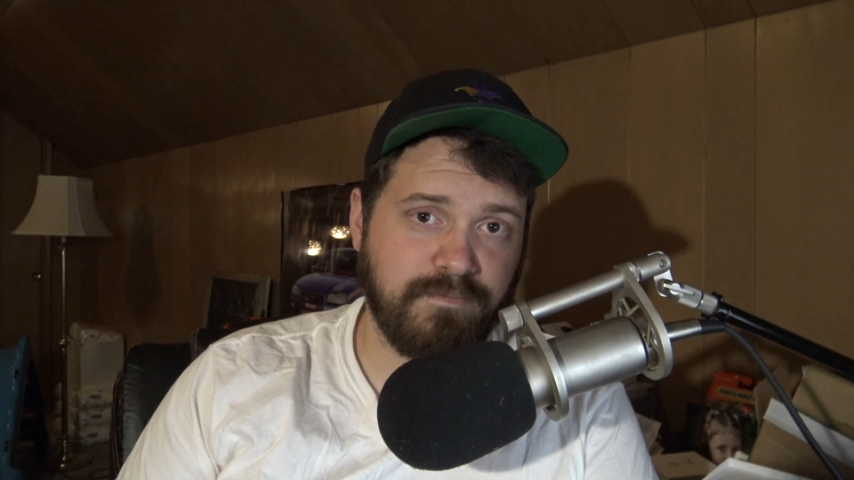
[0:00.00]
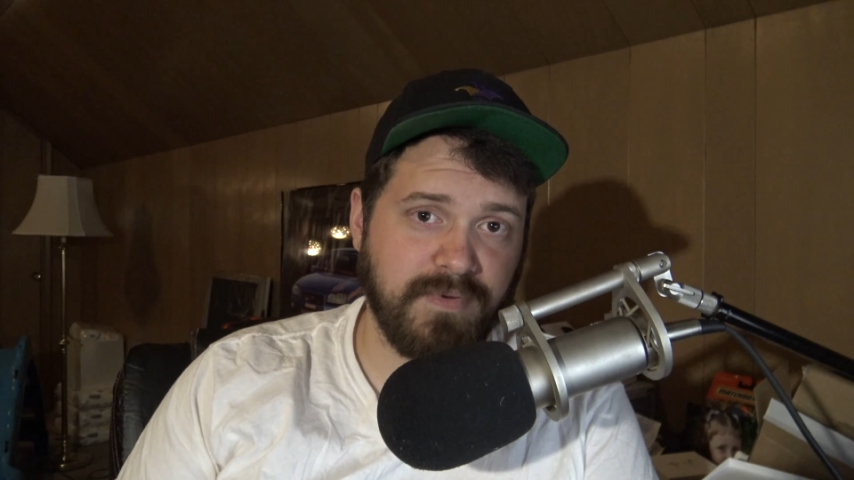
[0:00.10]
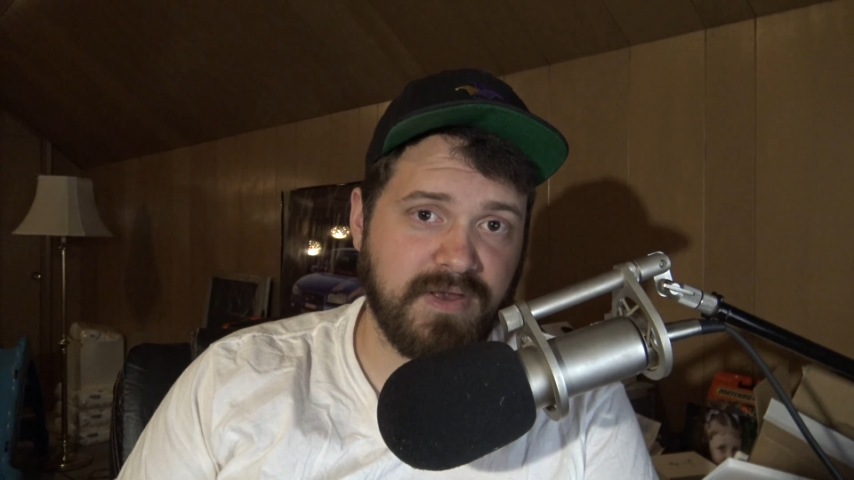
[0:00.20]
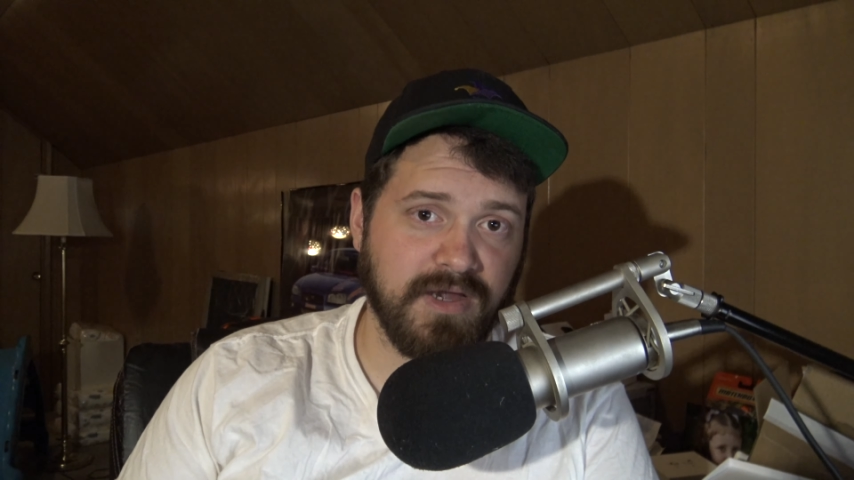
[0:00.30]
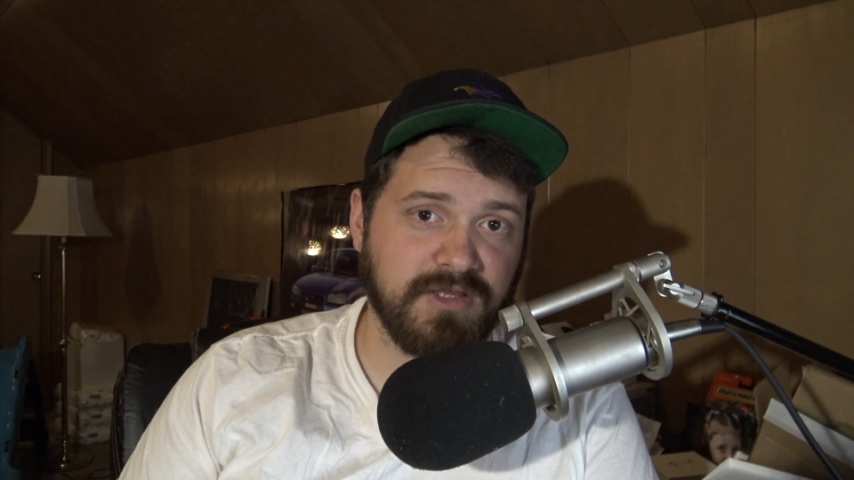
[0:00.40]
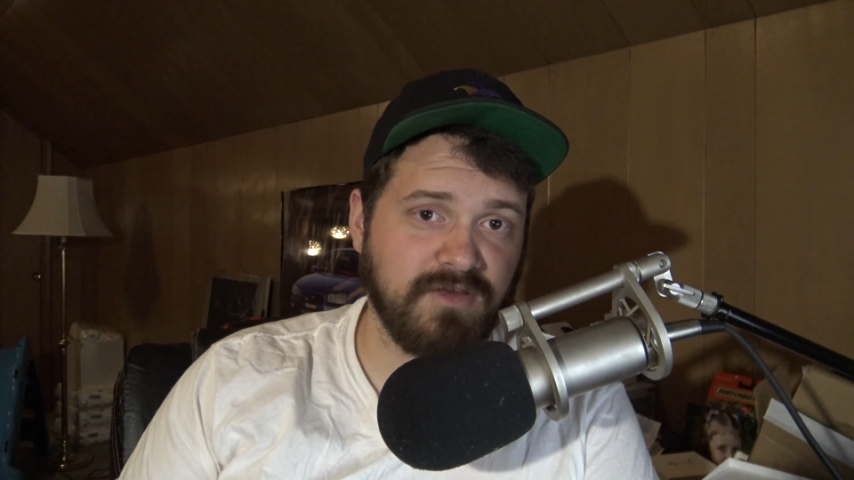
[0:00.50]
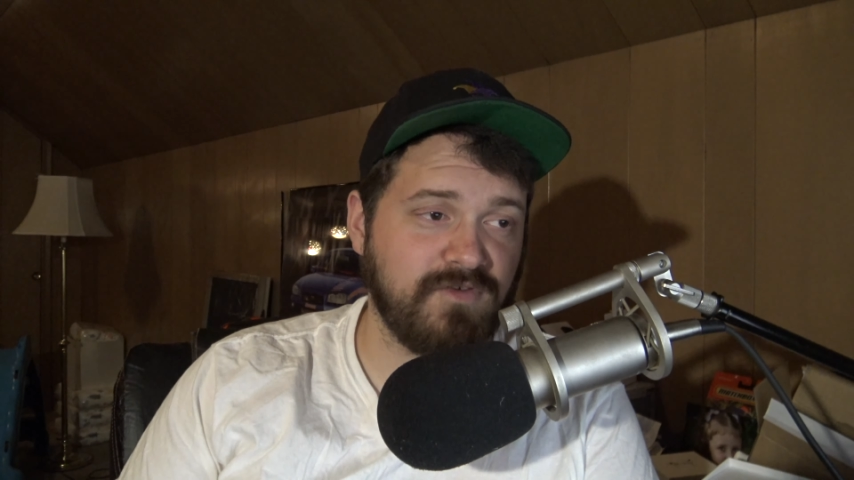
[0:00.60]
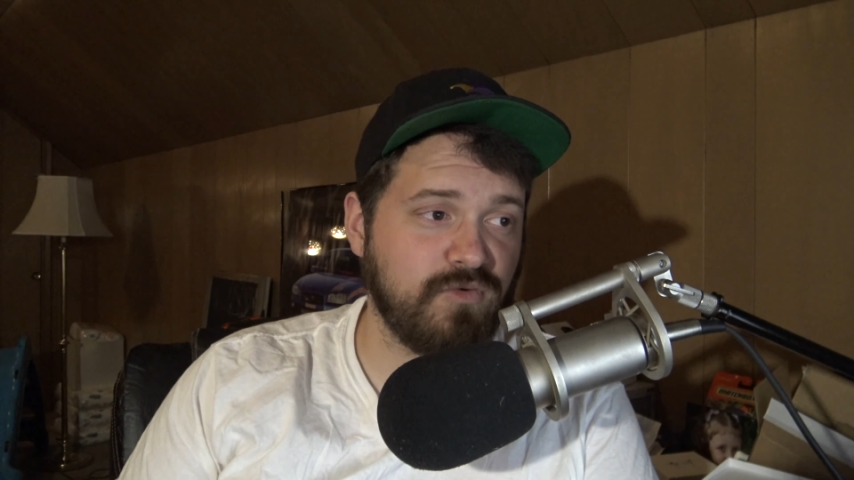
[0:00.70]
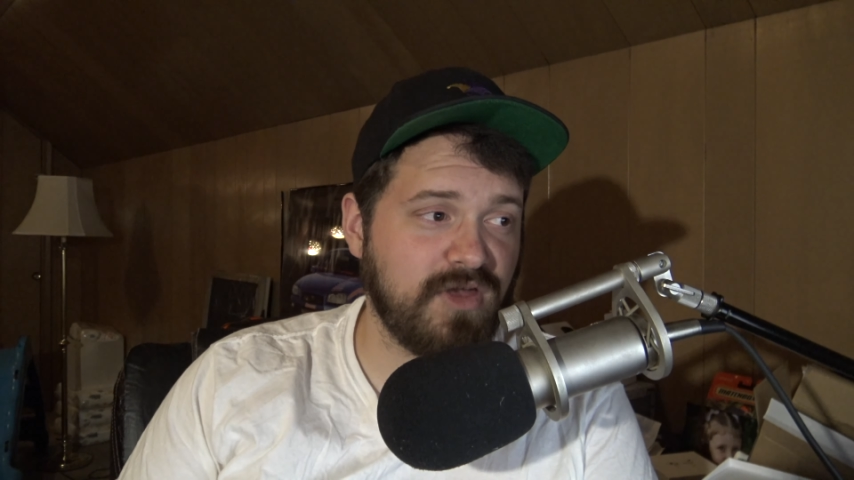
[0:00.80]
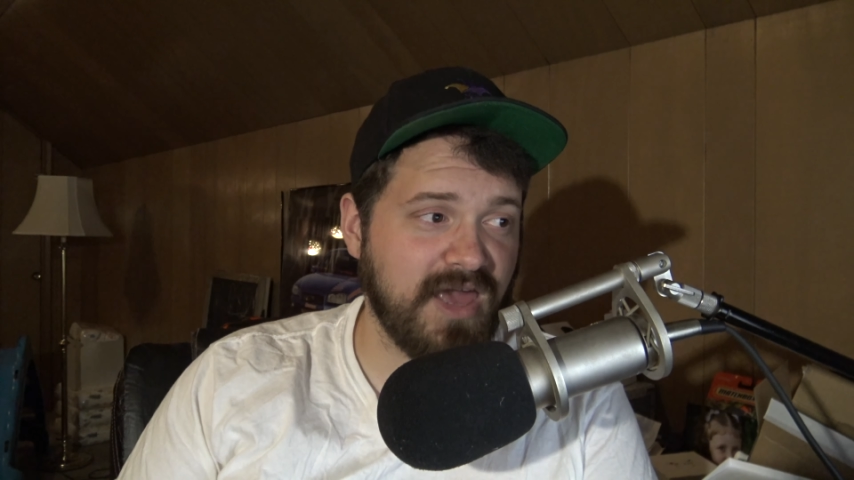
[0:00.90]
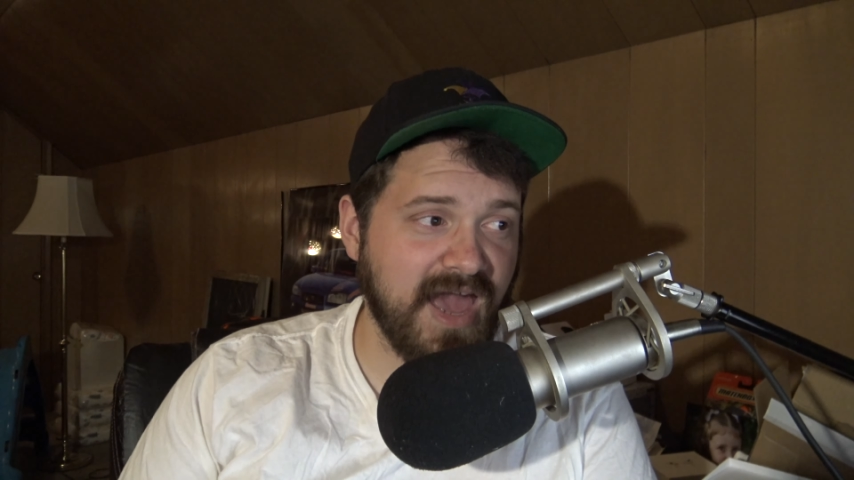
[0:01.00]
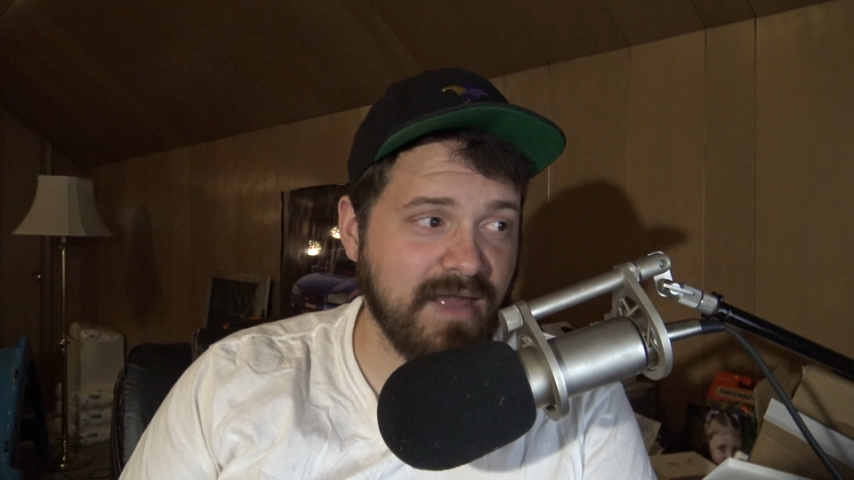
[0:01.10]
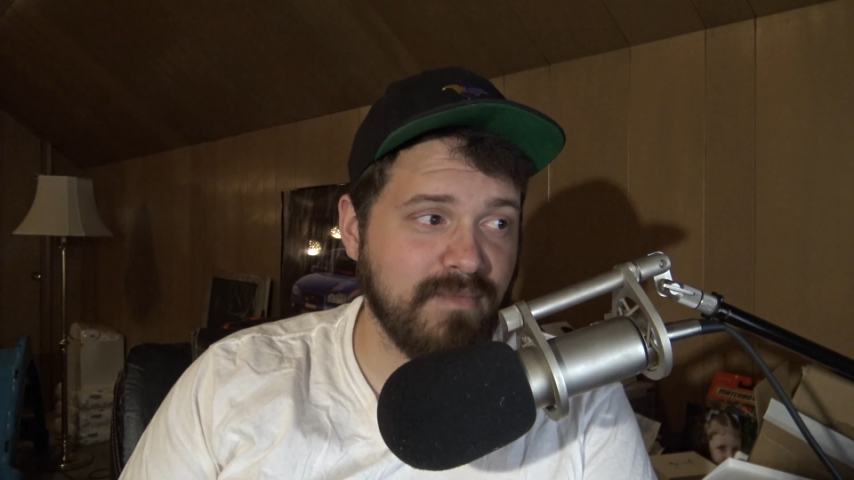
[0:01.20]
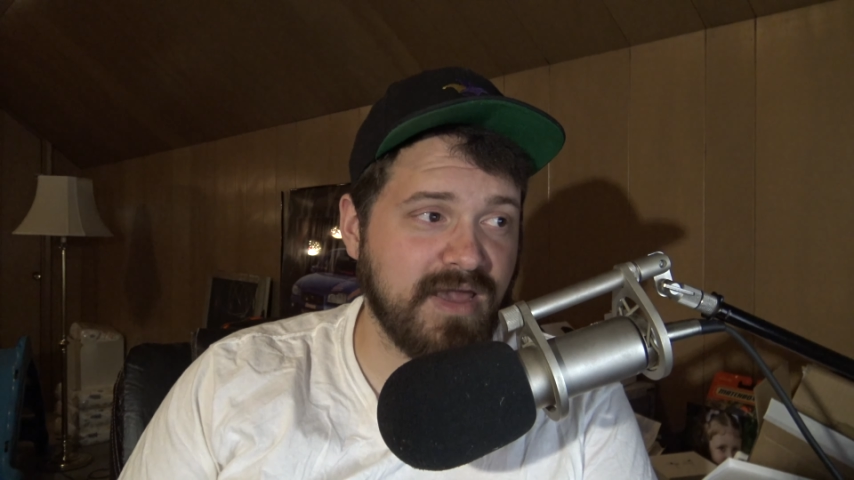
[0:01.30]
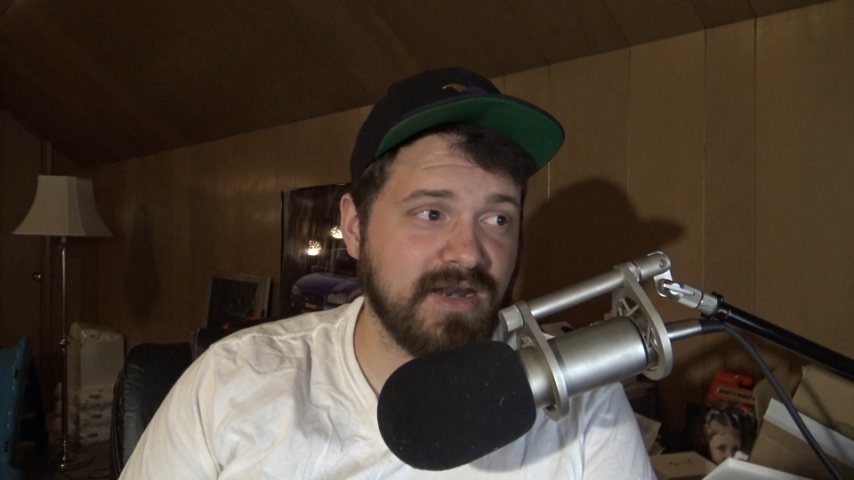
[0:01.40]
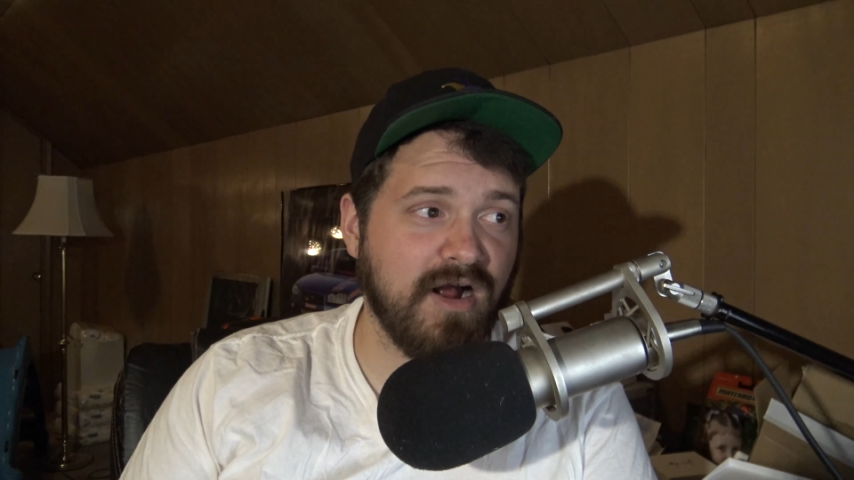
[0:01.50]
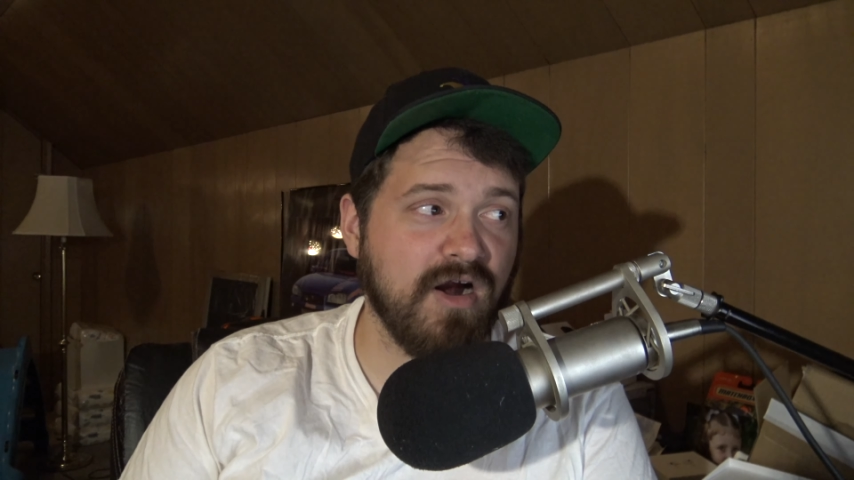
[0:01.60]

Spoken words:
Because if you can't make an